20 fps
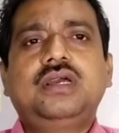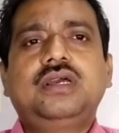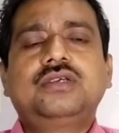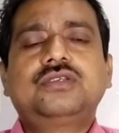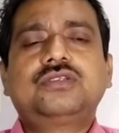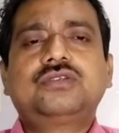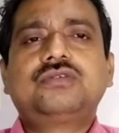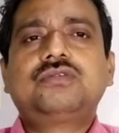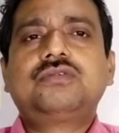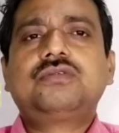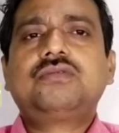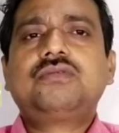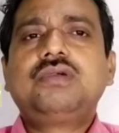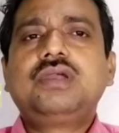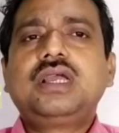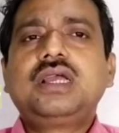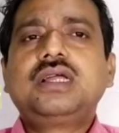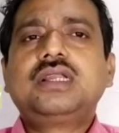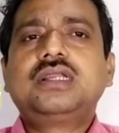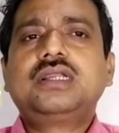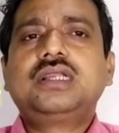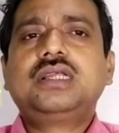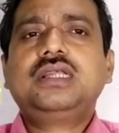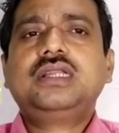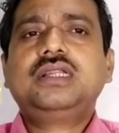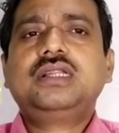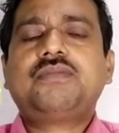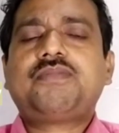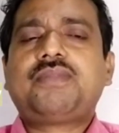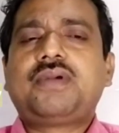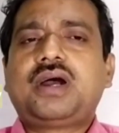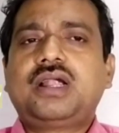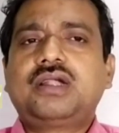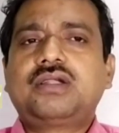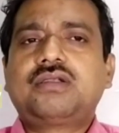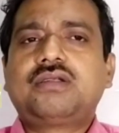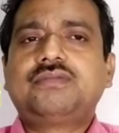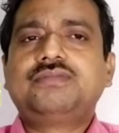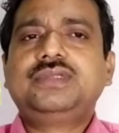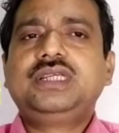So nowhere in the
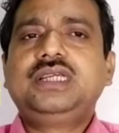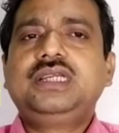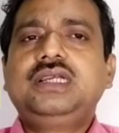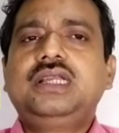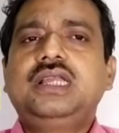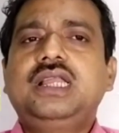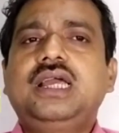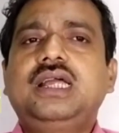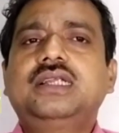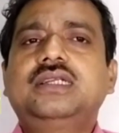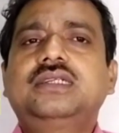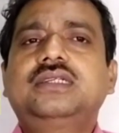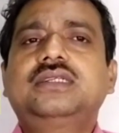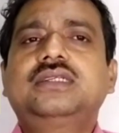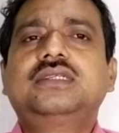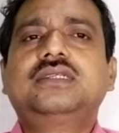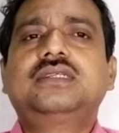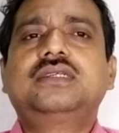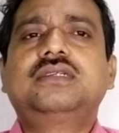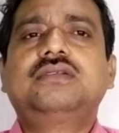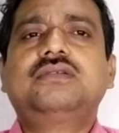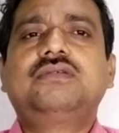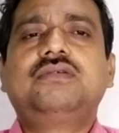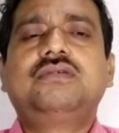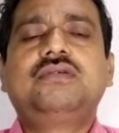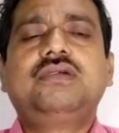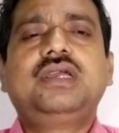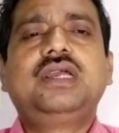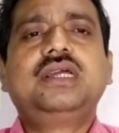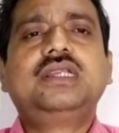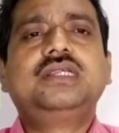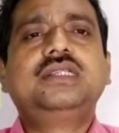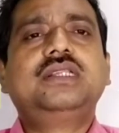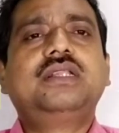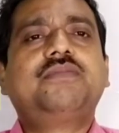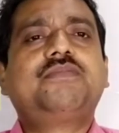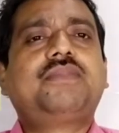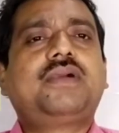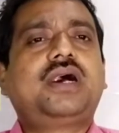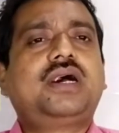part of the England, nowhere in
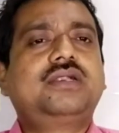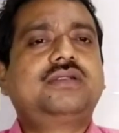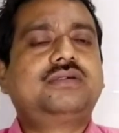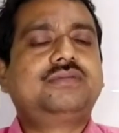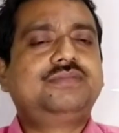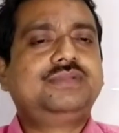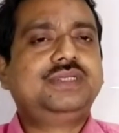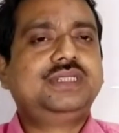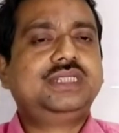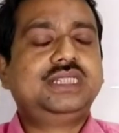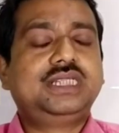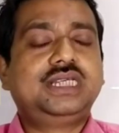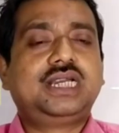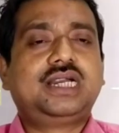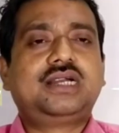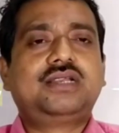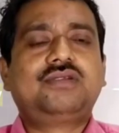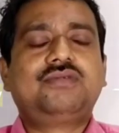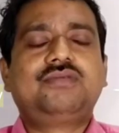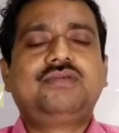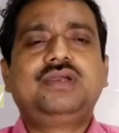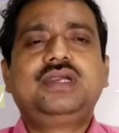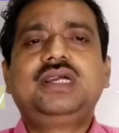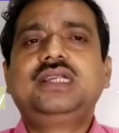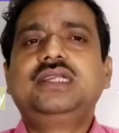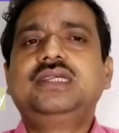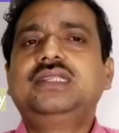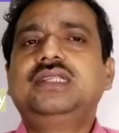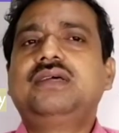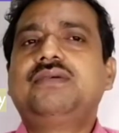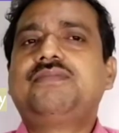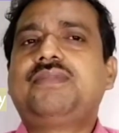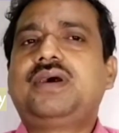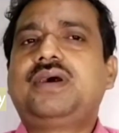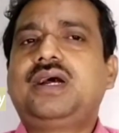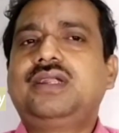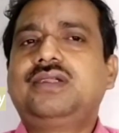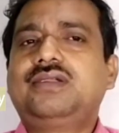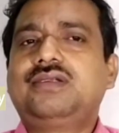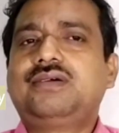the part of India, nowhere in the
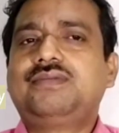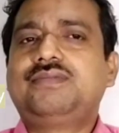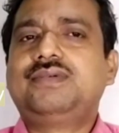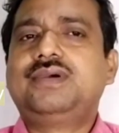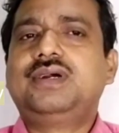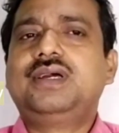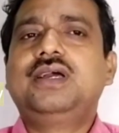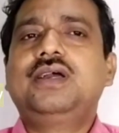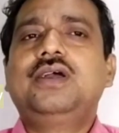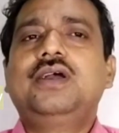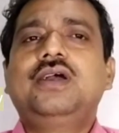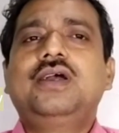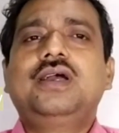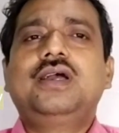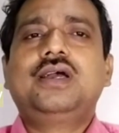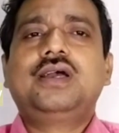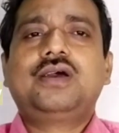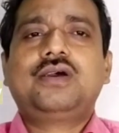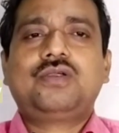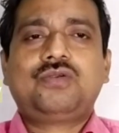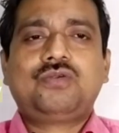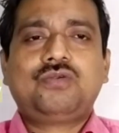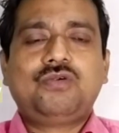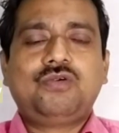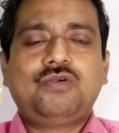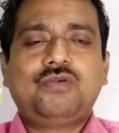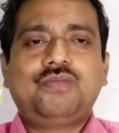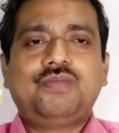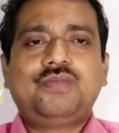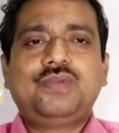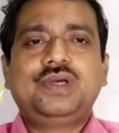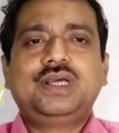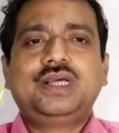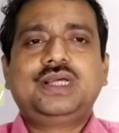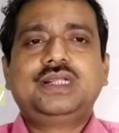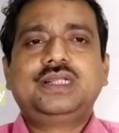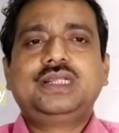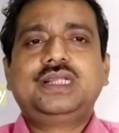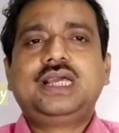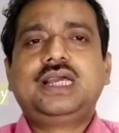part of Rome,
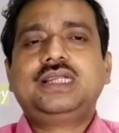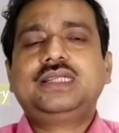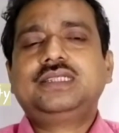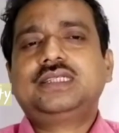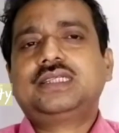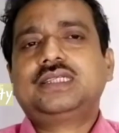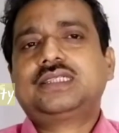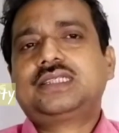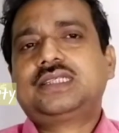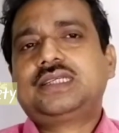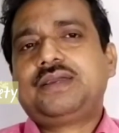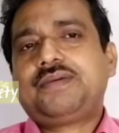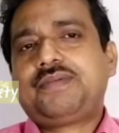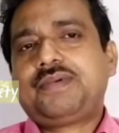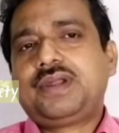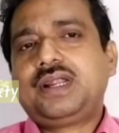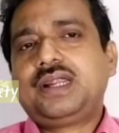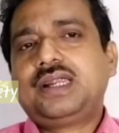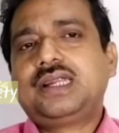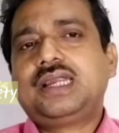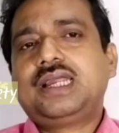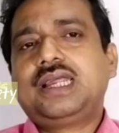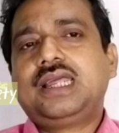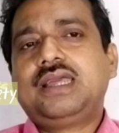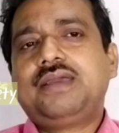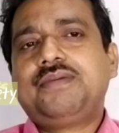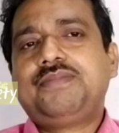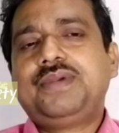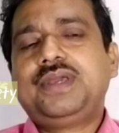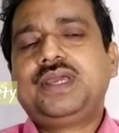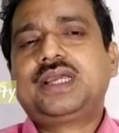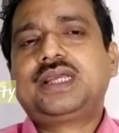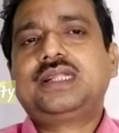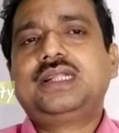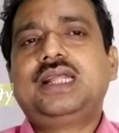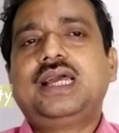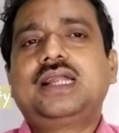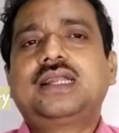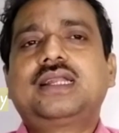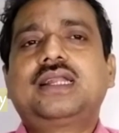there is a separate epic
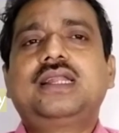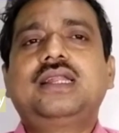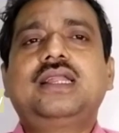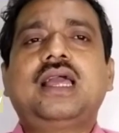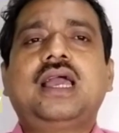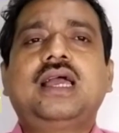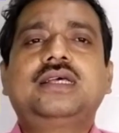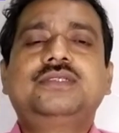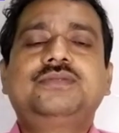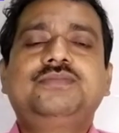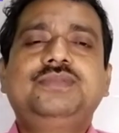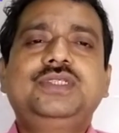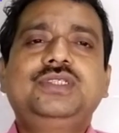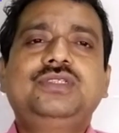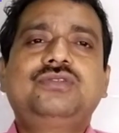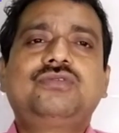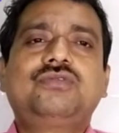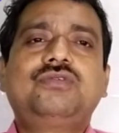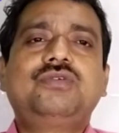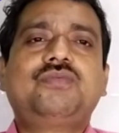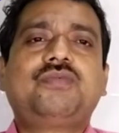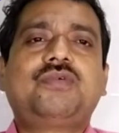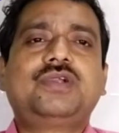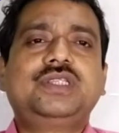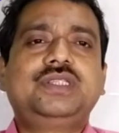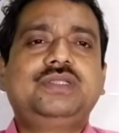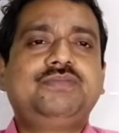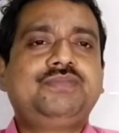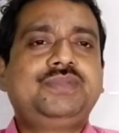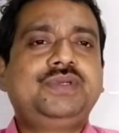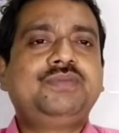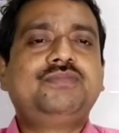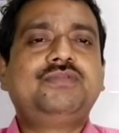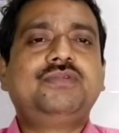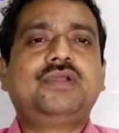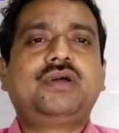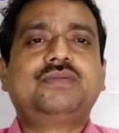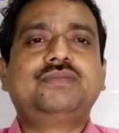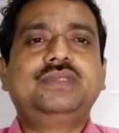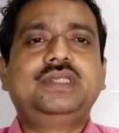that has been told for the
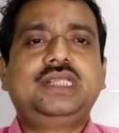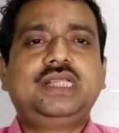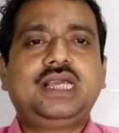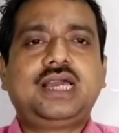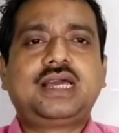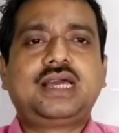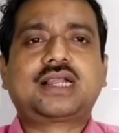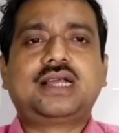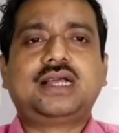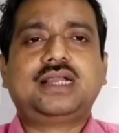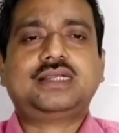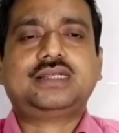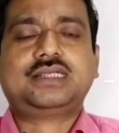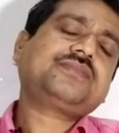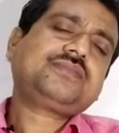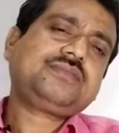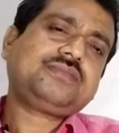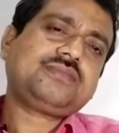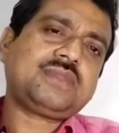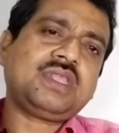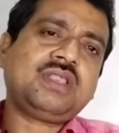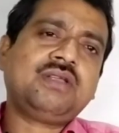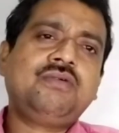people of their country.